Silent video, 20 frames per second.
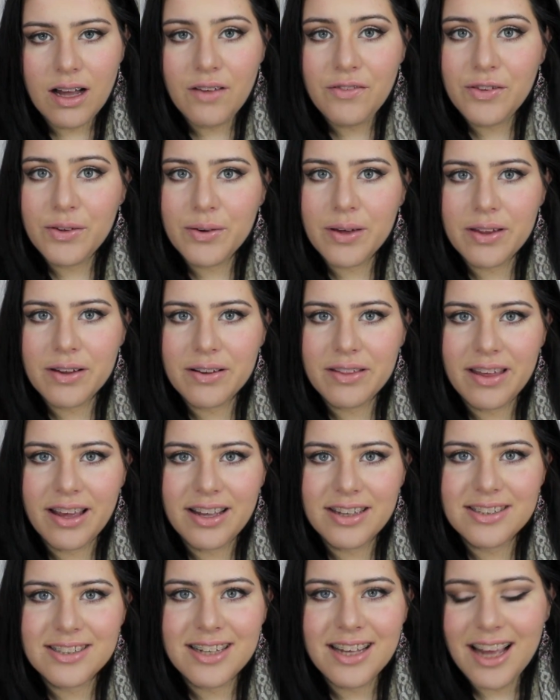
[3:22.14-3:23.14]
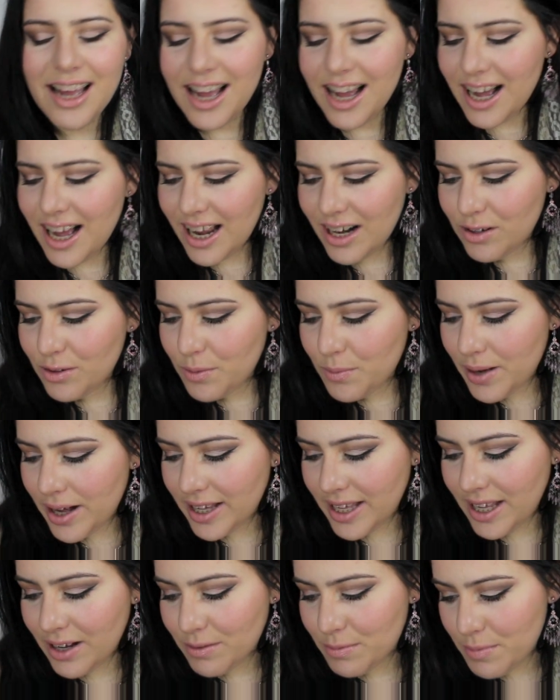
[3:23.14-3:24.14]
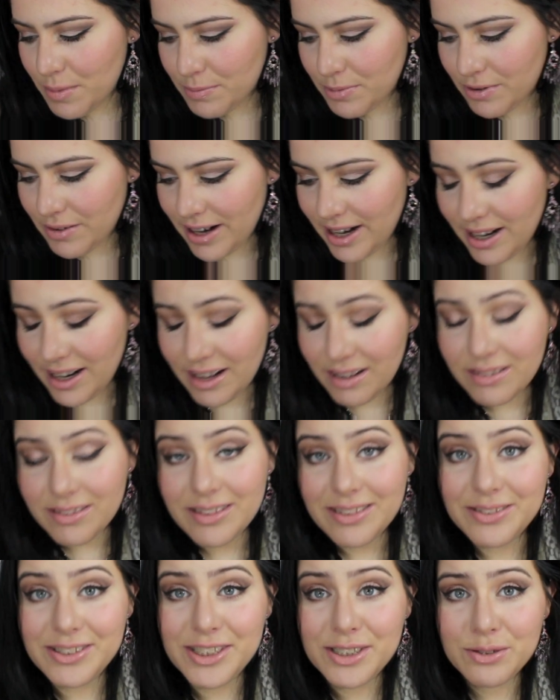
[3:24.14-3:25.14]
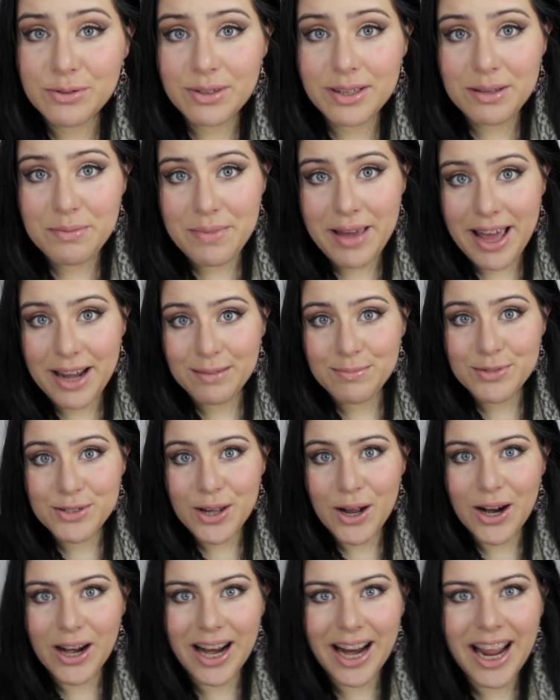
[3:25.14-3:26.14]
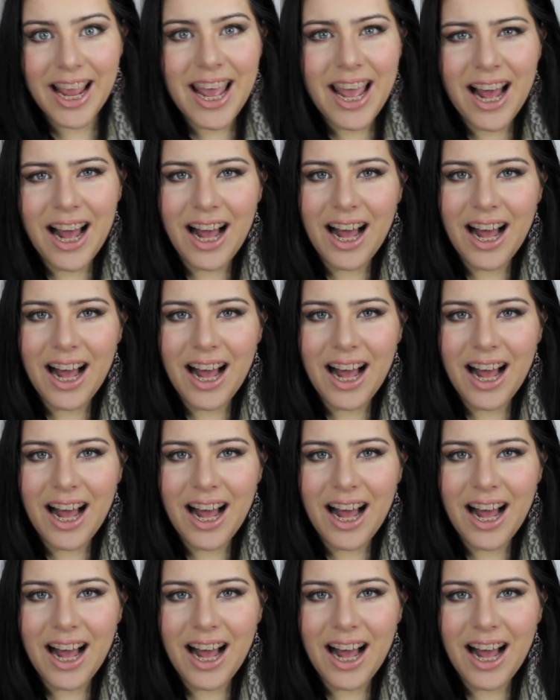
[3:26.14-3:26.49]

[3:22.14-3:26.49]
a few other things. I don't know why I can't remember right now, which is really bad. I'm sorry.